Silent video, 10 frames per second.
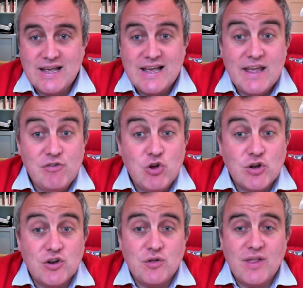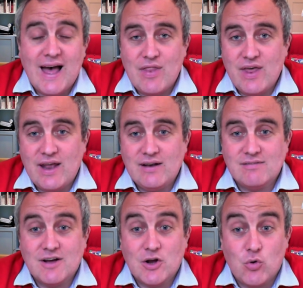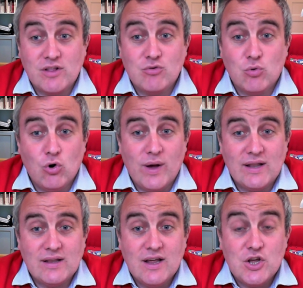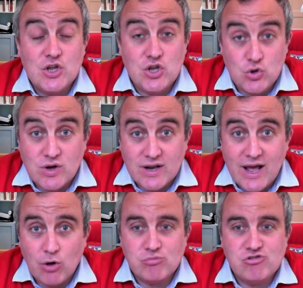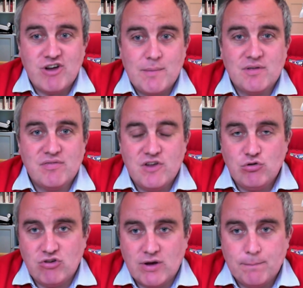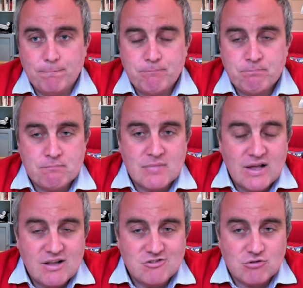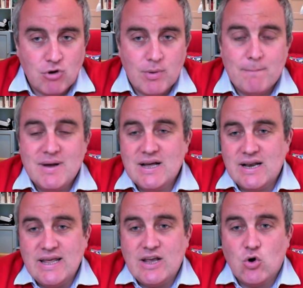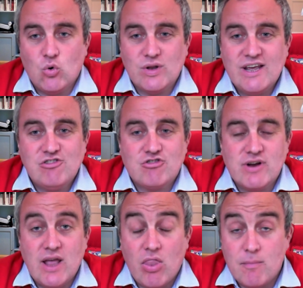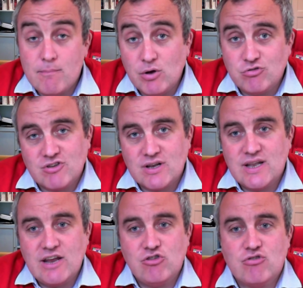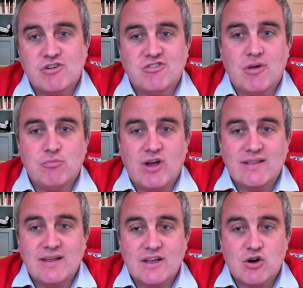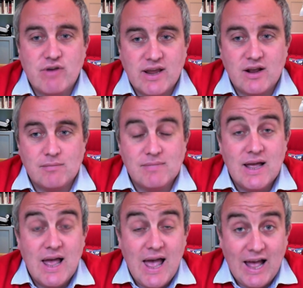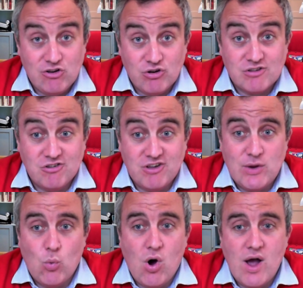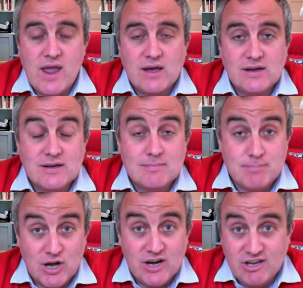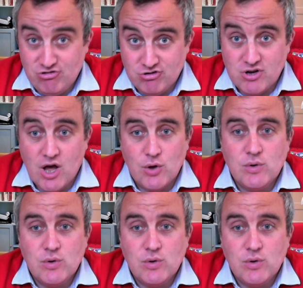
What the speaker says: If you can do that, then, according to Orwell, you can help shape the future. Sir Robert Burley called history the most dangerous subject in the curriculum, and you can see why. Burley should know.